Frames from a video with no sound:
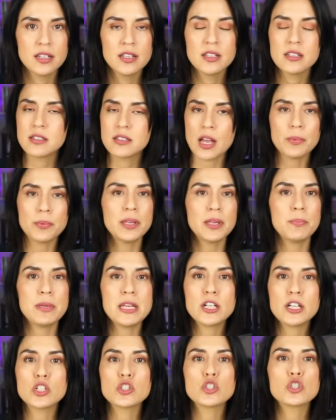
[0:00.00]
Stop
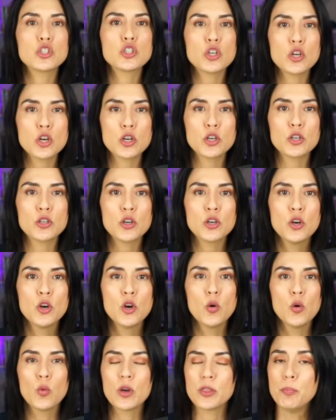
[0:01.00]
being concerned
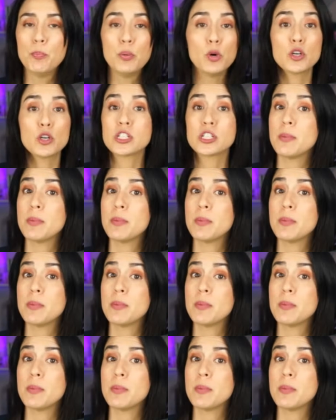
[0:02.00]
with books